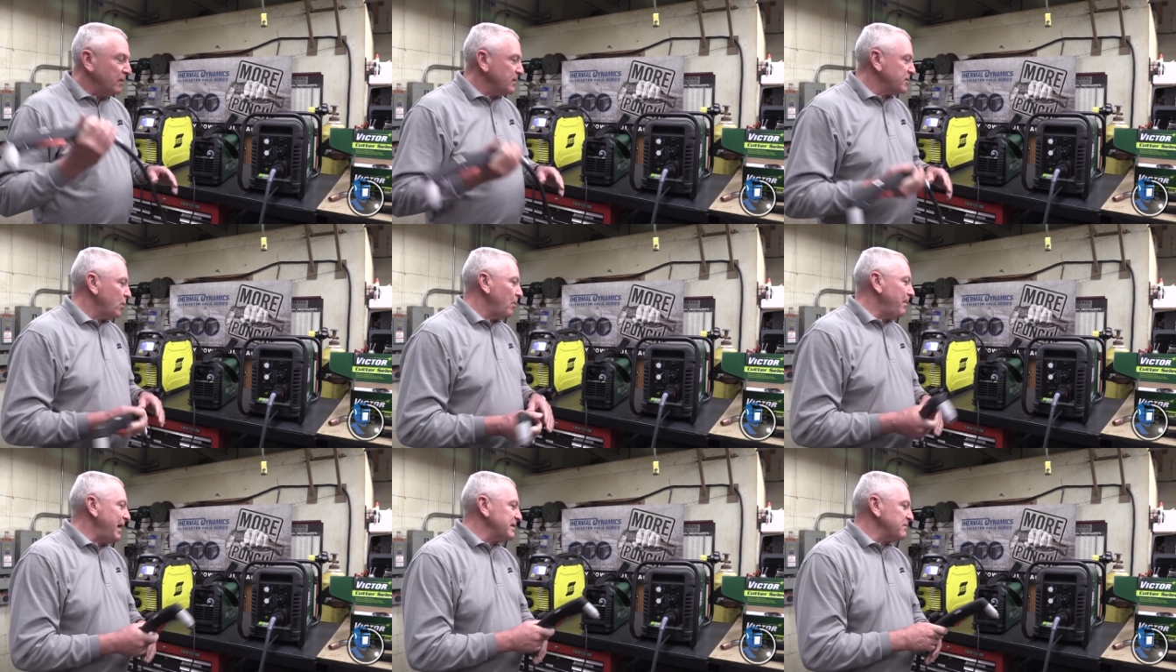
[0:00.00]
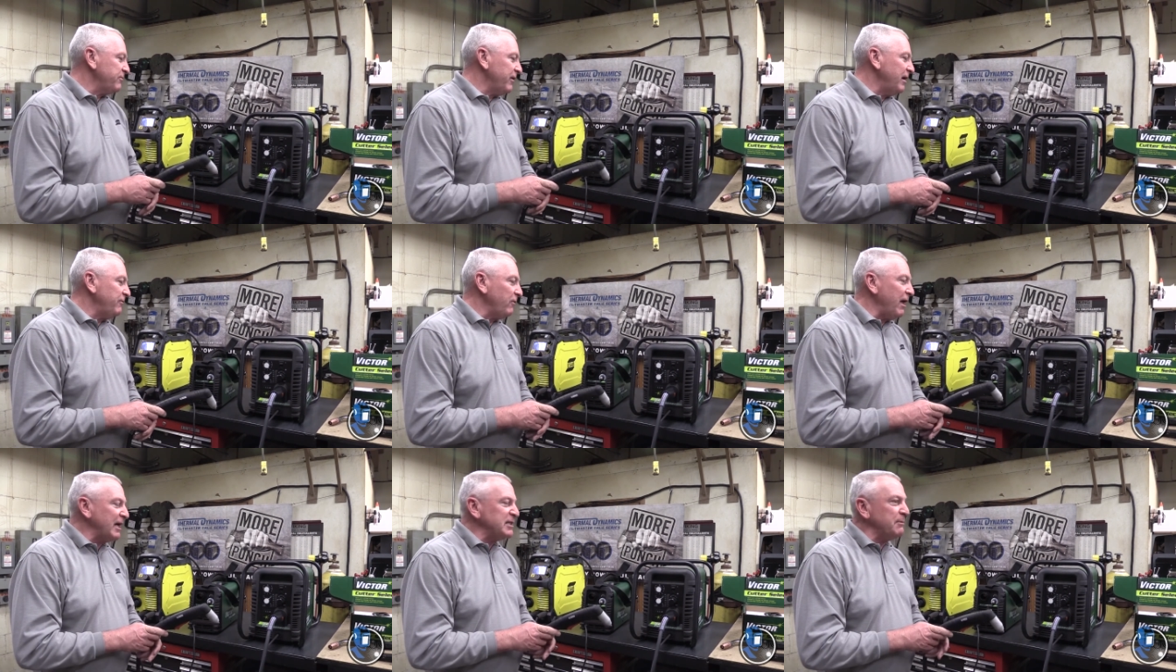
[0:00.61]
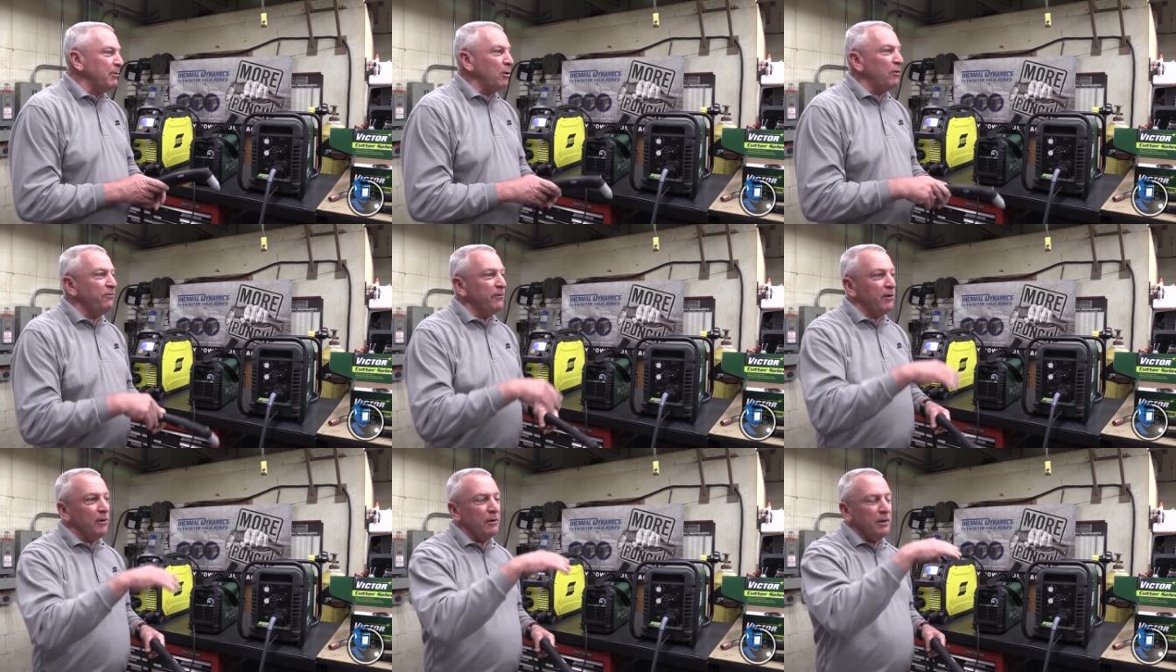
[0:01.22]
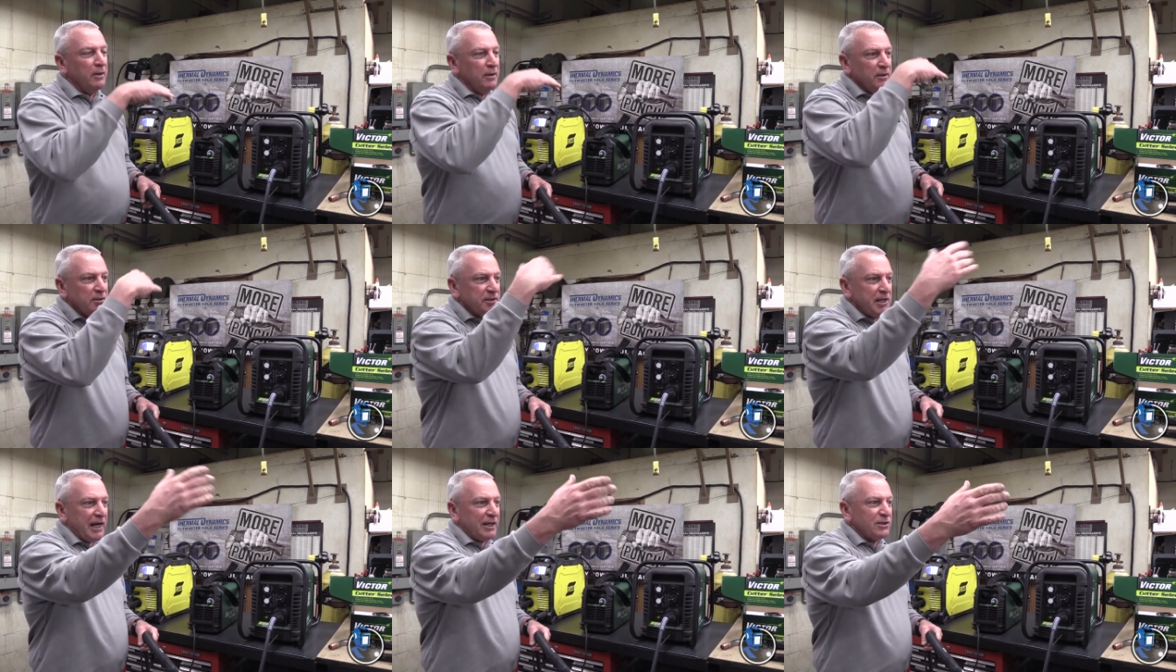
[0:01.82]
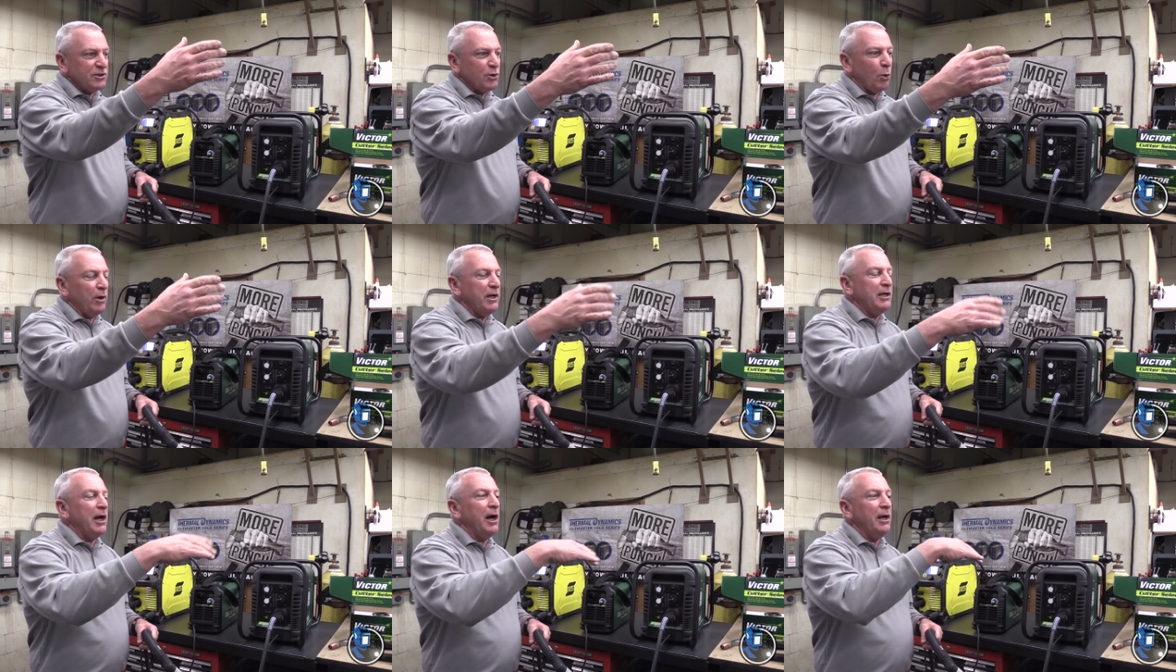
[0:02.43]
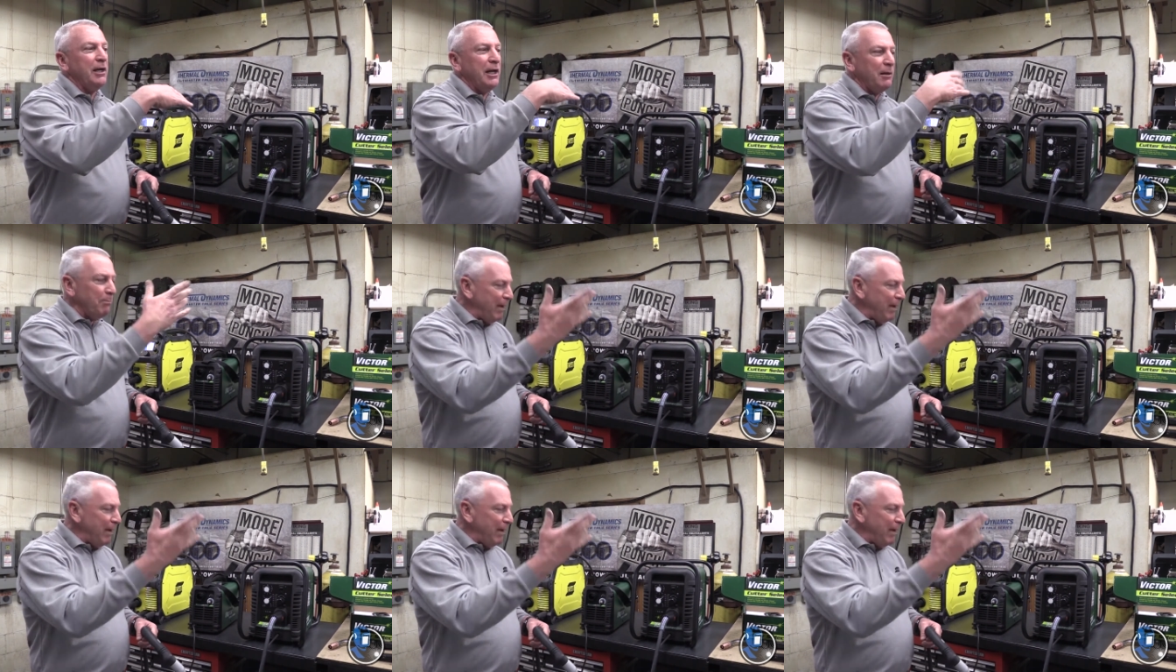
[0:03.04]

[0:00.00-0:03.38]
So it makes it very flexible for second story cutting,